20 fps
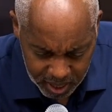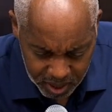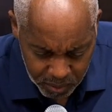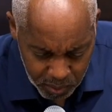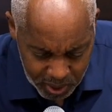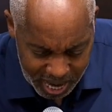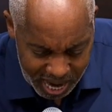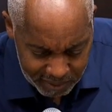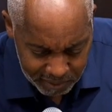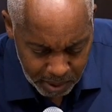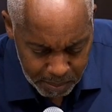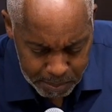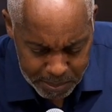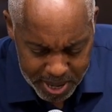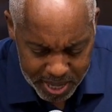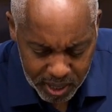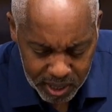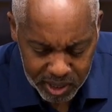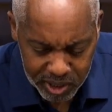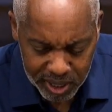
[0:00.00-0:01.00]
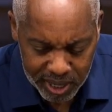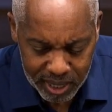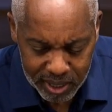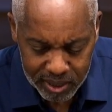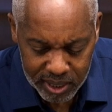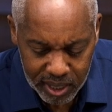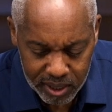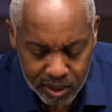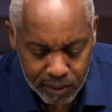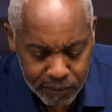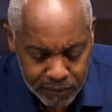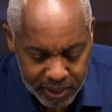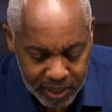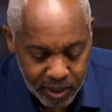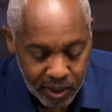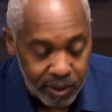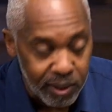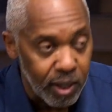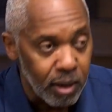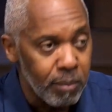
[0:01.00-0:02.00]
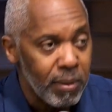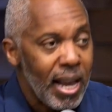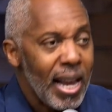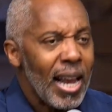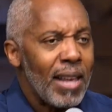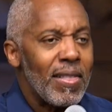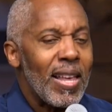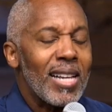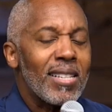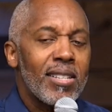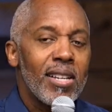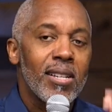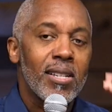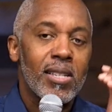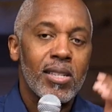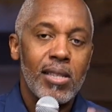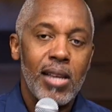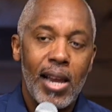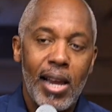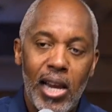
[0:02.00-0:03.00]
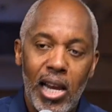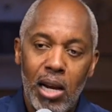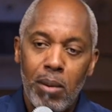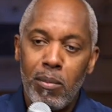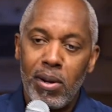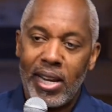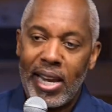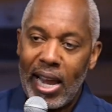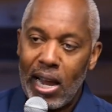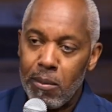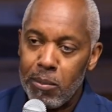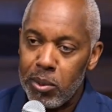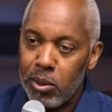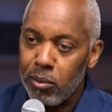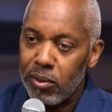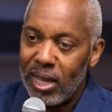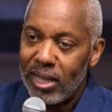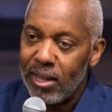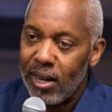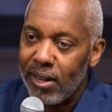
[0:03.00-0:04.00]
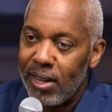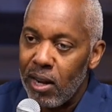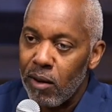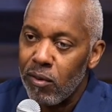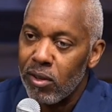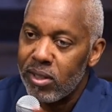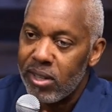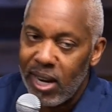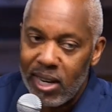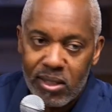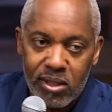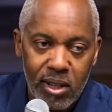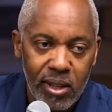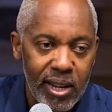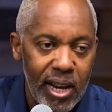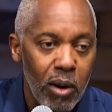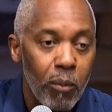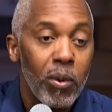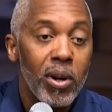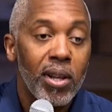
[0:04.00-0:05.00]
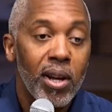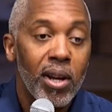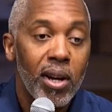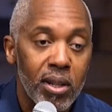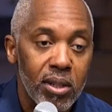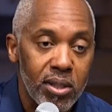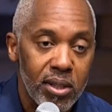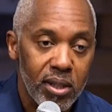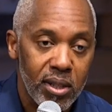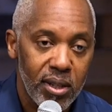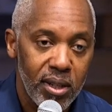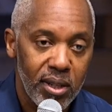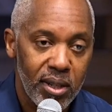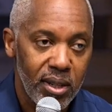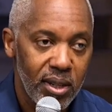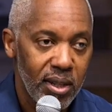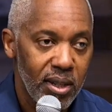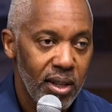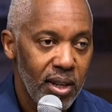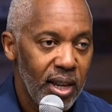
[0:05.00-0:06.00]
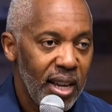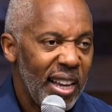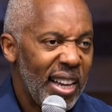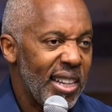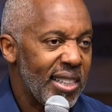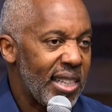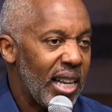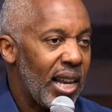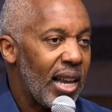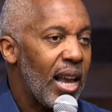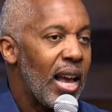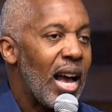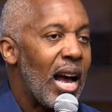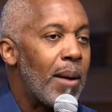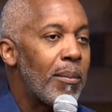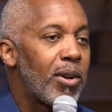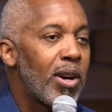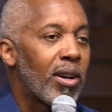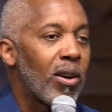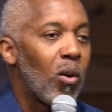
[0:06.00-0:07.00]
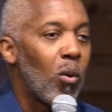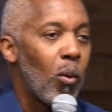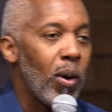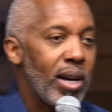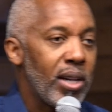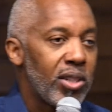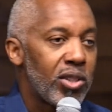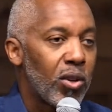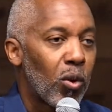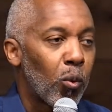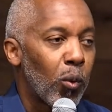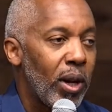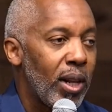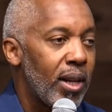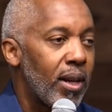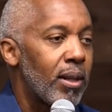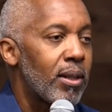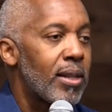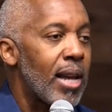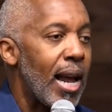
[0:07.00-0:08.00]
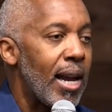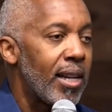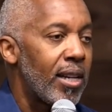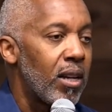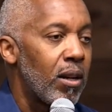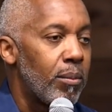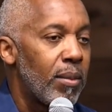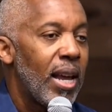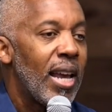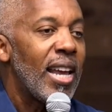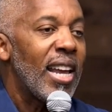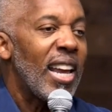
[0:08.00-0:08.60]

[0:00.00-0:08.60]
we'll have a better chance at defeating them. And that's the same gamble that the devil takes today with us. He said, I'm going to wait to really attack them